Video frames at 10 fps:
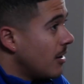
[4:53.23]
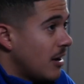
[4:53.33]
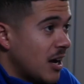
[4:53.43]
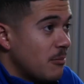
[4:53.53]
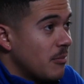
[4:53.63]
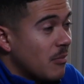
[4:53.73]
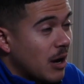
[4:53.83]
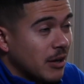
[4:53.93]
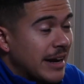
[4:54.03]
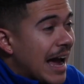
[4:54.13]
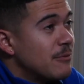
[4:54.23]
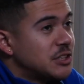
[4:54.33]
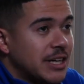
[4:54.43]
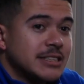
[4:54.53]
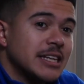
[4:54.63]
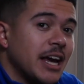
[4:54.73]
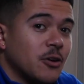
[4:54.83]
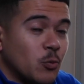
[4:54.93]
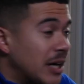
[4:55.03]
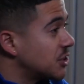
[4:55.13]
An average essay to
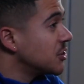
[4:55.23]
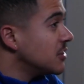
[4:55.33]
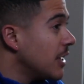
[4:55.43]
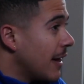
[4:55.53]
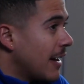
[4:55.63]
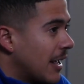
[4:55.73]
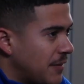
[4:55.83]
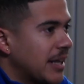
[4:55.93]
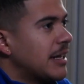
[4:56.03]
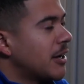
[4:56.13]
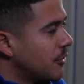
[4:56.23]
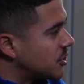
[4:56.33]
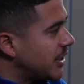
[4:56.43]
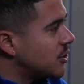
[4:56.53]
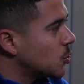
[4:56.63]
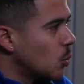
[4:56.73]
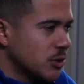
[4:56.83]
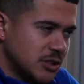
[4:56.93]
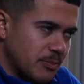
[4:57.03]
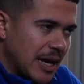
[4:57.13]
Western, I think a lot of other state schools
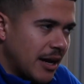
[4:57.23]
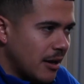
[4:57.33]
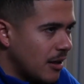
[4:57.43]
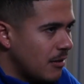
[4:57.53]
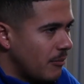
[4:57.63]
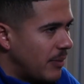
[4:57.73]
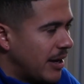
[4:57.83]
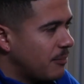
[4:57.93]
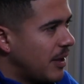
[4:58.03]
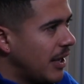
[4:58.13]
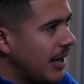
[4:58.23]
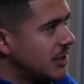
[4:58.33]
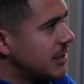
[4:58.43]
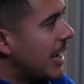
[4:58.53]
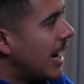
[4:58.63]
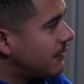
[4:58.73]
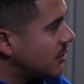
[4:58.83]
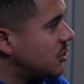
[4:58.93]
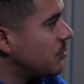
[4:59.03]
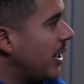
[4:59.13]
is about a page and a half to
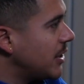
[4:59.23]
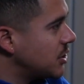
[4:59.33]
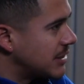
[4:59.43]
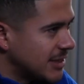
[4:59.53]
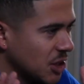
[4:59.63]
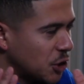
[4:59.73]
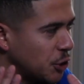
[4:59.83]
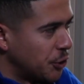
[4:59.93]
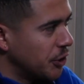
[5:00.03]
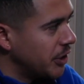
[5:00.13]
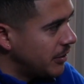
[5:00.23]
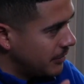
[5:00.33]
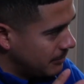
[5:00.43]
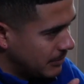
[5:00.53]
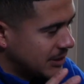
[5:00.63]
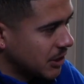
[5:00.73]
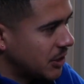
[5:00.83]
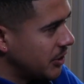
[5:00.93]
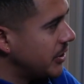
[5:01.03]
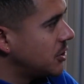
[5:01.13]
2 pages. That's a good That's a
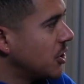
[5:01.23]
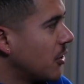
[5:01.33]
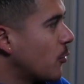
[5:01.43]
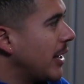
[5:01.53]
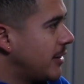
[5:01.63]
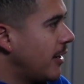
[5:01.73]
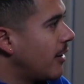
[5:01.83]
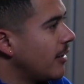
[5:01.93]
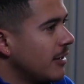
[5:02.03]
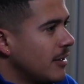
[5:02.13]
good chunk right there.